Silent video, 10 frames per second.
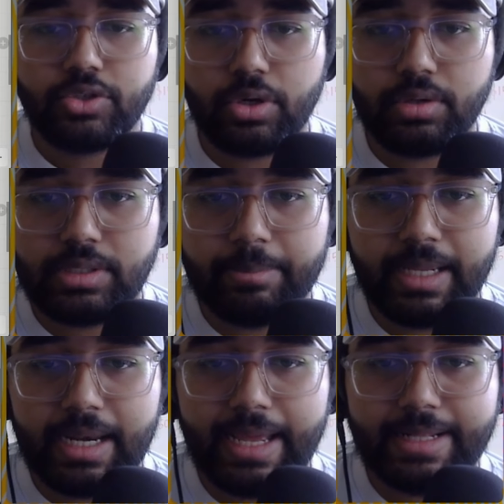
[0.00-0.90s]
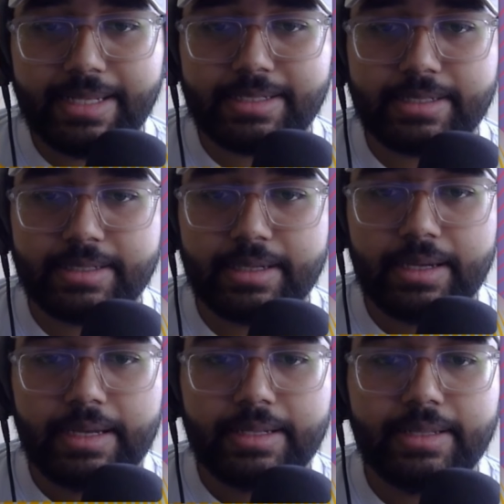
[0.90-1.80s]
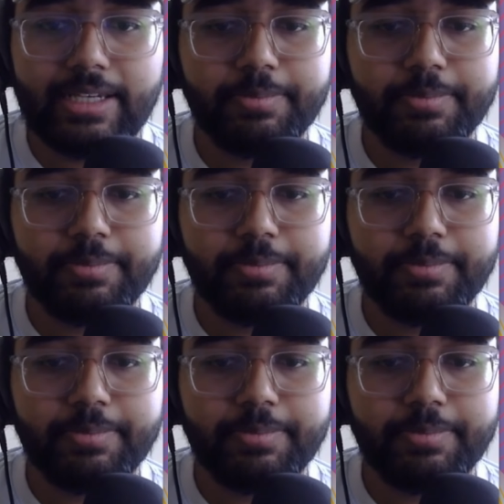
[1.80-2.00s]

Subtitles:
So something like this, these